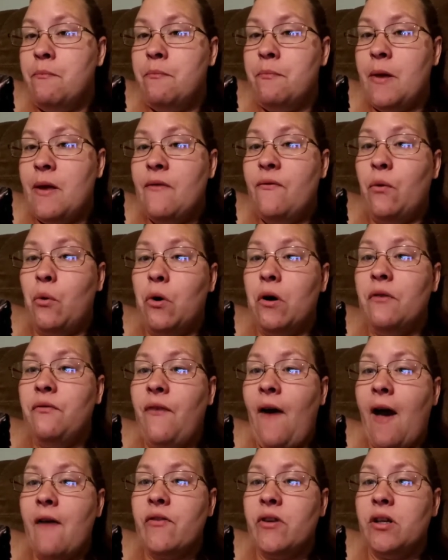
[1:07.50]
before
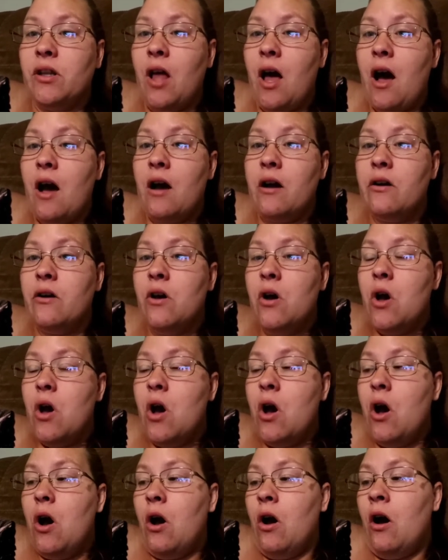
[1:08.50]
5 o'clock
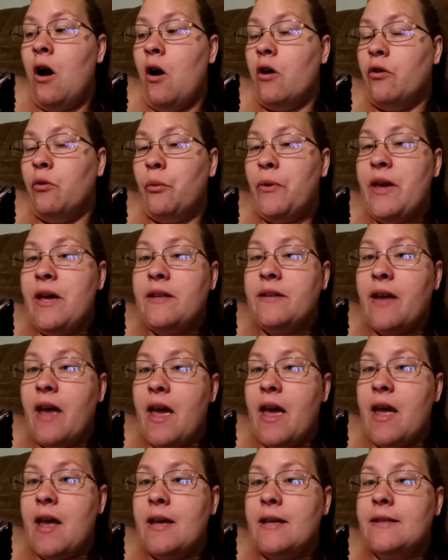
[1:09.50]
on
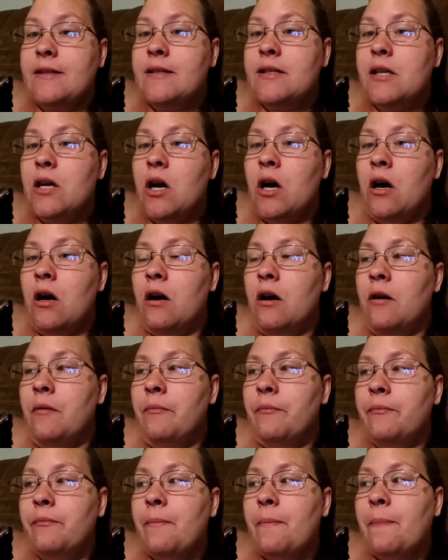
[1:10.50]
weekdays.
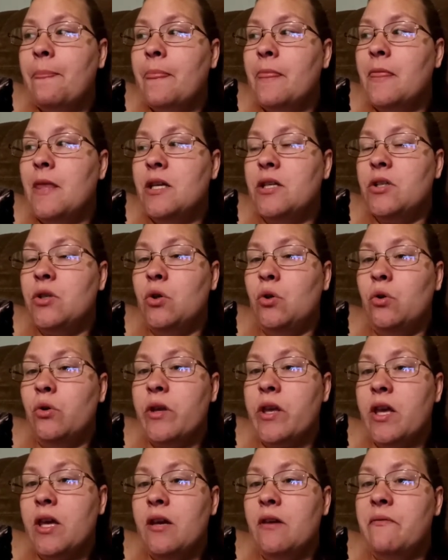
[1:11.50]
The school
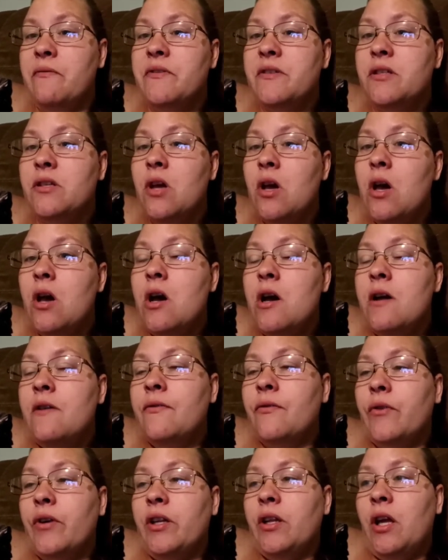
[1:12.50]
gives
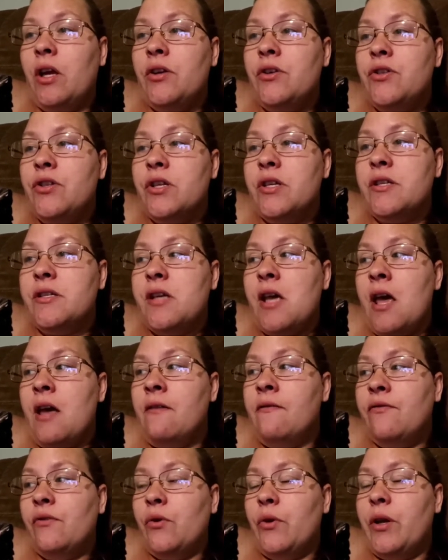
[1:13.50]
free lunches
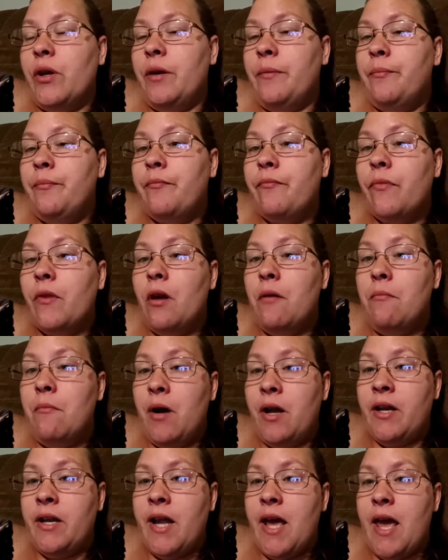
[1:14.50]
every
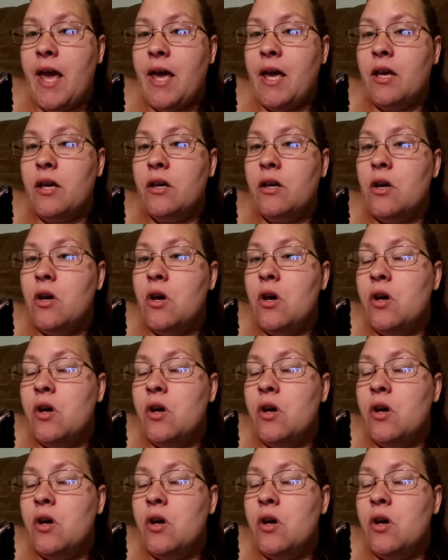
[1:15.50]
Monday.